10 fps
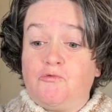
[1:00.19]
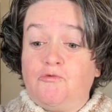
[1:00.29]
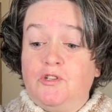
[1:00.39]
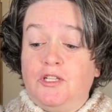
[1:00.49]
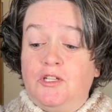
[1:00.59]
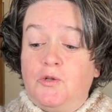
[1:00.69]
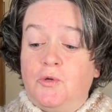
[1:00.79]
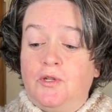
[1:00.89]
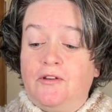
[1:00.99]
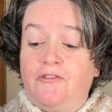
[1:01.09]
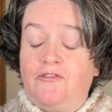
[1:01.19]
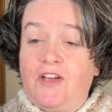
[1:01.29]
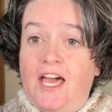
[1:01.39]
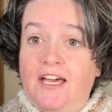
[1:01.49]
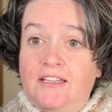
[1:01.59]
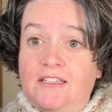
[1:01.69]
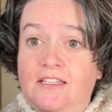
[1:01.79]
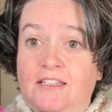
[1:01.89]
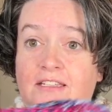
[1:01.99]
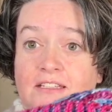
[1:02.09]
really cool
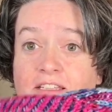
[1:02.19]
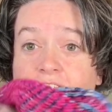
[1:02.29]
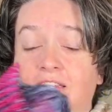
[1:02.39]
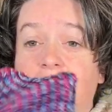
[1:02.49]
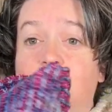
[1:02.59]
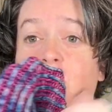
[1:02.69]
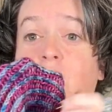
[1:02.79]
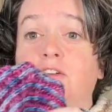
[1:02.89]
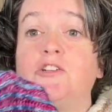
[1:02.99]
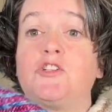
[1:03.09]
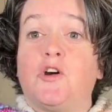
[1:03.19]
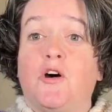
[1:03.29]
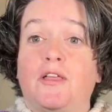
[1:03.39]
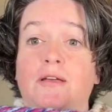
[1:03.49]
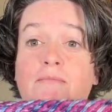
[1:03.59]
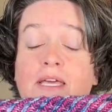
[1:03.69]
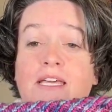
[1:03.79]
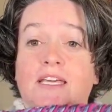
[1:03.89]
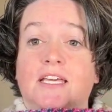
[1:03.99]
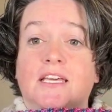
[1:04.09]
effect. This is a smaller shawl I'm
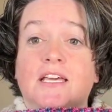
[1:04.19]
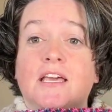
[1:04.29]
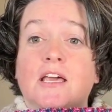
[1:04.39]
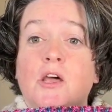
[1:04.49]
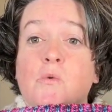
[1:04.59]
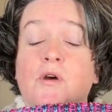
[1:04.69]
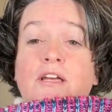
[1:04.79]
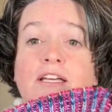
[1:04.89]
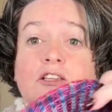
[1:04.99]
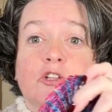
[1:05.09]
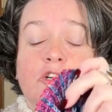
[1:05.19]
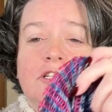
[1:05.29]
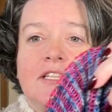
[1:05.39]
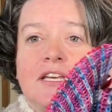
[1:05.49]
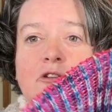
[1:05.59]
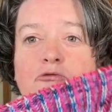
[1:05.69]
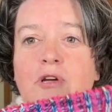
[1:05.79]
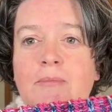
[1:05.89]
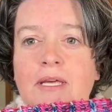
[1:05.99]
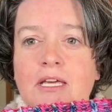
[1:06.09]
making where it looks like
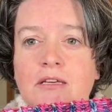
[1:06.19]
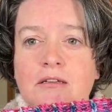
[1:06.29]
ribbing,